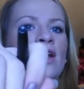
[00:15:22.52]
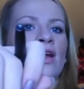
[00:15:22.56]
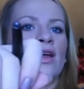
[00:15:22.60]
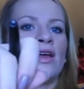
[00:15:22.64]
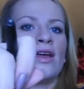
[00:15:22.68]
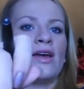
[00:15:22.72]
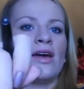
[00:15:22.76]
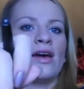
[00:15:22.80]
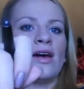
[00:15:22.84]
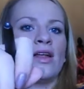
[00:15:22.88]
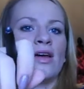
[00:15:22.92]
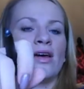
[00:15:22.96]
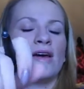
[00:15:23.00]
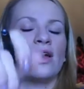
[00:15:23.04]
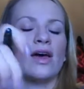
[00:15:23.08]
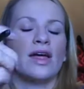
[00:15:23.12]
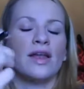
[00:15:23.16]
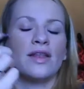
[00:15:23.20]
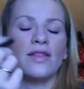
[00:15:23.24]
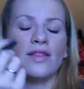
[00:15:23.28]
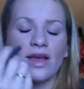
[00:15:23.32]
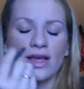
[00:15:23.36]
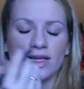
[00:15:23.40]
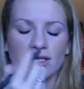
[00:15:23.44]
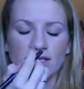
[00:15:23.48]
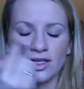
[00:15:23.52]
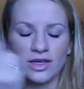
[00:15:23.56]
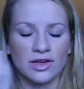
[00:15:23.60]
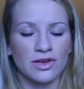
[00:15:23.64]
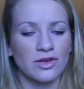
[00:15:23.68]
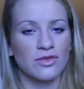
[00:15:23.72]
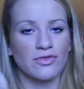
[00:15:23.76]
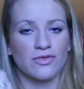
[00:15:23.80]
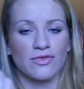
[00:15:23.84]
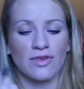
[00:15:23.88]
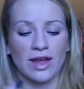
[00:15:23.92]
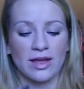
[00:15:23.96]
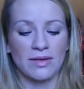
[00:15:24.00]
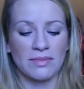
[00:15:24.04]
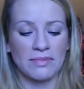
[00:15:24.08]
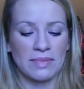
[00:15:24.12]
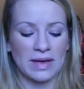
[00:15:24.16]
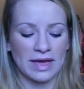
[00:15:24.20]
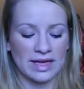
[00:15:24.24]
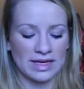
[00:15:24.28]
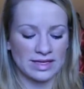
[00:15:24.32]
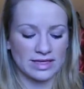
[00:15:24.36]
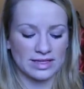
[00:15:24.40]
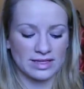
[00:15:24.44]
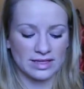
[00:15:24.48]
grey colour, and that's a
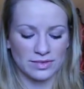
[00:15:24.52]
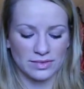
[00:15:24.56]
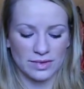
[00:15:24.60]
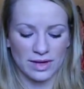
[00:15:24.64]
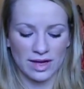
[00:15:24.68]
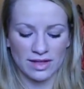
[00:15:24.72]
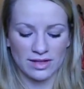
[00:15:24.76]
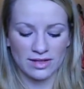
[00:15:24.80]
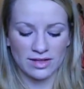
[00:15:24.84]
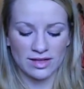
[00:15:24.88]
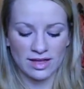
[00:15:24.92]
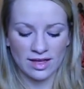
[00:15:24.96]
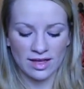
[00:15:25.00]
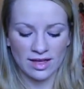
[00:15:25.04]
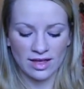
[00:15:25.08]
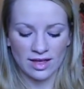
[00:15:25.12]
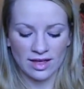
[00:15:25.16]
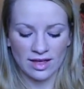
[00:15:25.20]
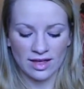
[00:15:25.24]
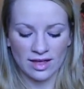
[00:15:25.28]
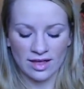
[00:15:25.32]
great base as well.